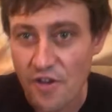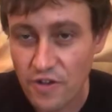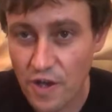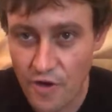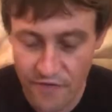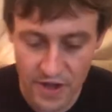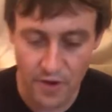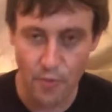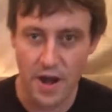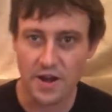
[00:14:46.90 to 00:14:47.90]
COVID
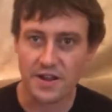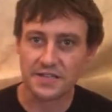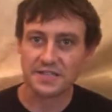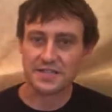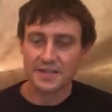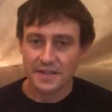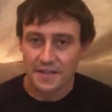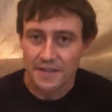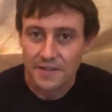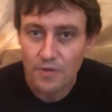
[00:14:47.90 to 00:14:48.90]
awareness.
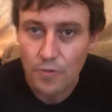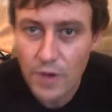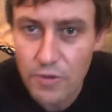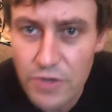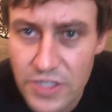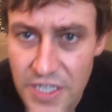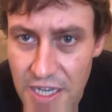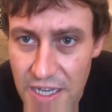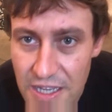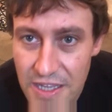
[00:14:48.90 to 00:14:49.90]
What would you say?
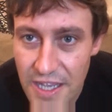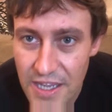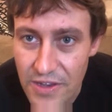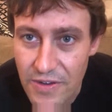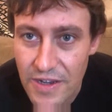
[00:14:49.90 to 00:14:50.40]
Thank you.